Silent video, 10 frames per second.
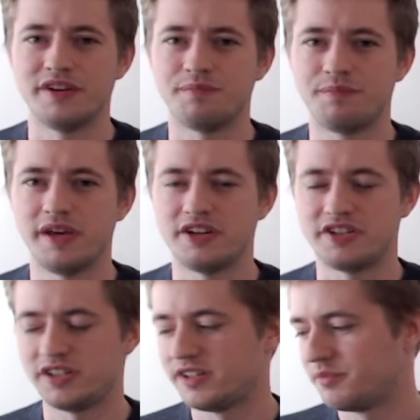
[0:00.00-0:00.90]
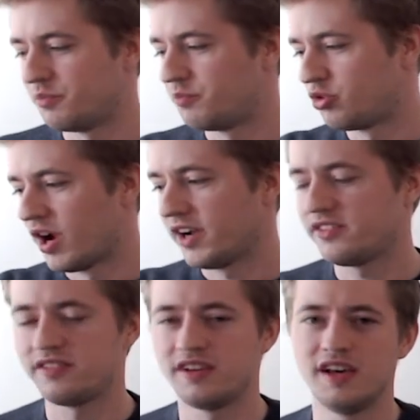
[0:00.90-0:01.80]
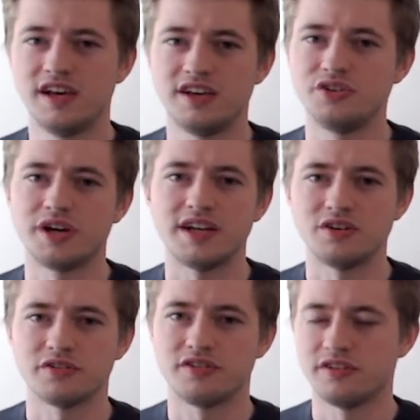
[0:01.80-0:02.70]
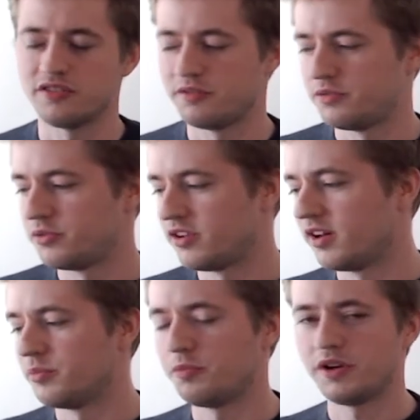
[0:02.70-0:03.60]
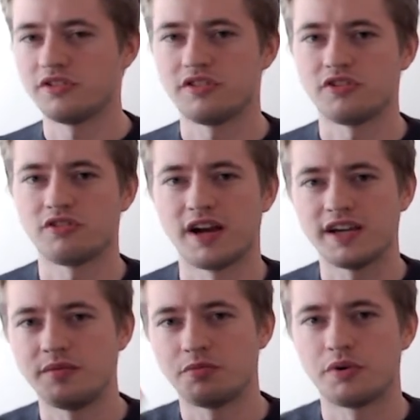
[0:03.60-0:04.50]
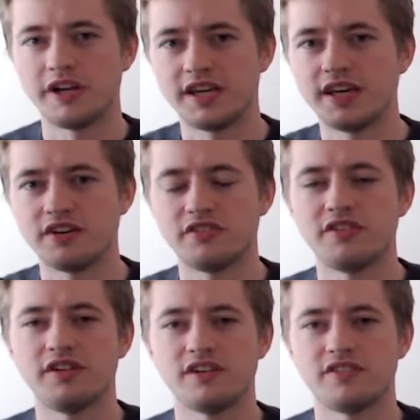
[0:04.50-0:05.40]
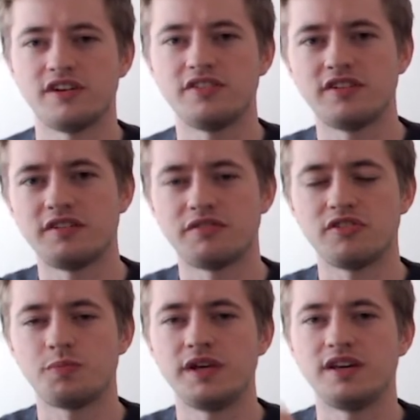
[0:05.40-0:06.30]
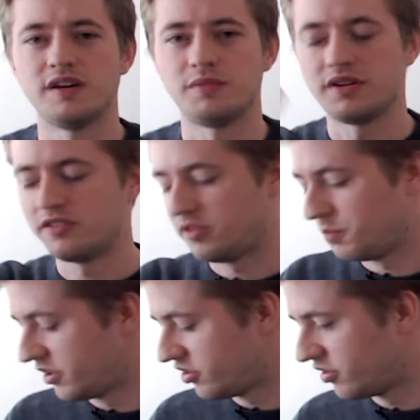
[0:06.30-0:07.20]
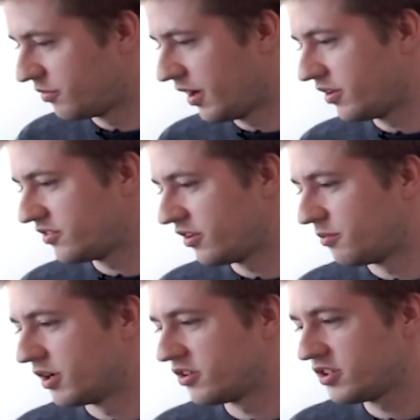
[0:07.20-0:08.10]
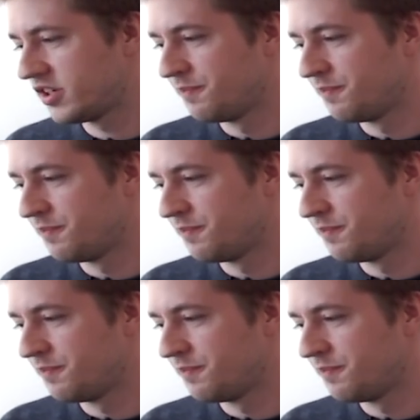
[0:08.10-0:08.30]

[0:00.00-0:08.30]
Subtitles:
pitch tracks, you're getting lots and lots of false alarms because the track keeps breaking because it thinks that it's a different speaker because the pitches vary so much.